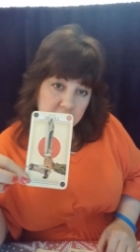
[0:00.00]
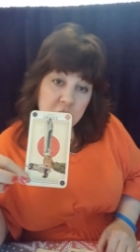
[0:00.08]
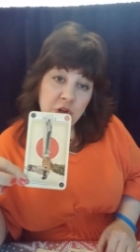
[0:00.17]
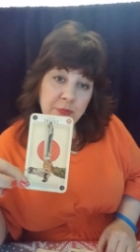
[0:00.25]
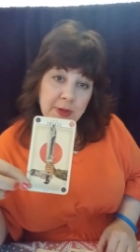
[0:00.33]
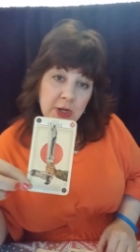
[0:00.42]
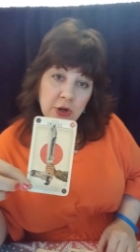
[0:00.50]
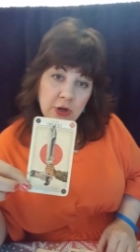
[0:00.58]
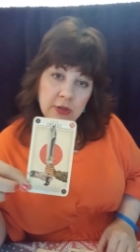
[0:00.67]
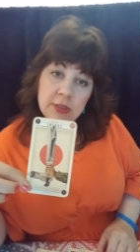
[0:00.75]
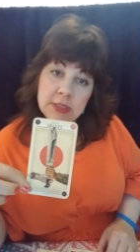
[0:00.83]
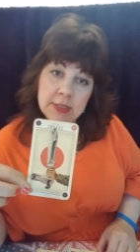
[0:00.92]
you've been
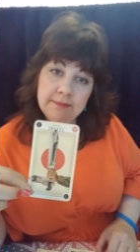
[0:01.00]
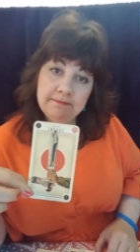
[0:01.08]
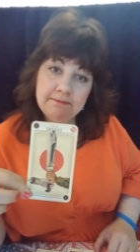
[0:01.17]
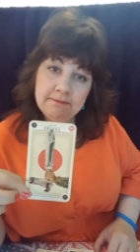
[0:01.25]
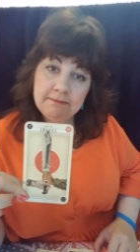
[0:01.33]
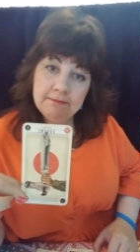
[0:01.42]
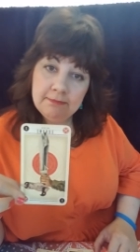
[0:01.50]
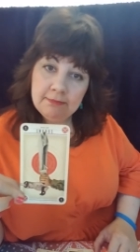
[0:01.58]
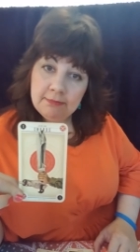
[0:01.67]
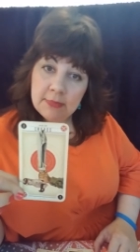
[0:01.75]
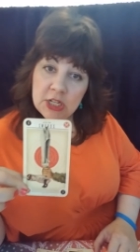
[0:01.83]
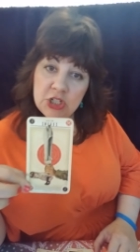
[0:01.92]
hurt.
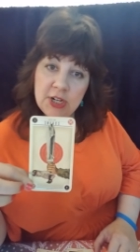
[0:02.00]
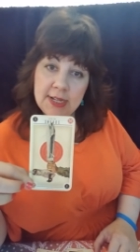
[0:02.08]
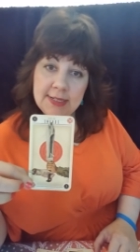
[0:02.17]
Should I,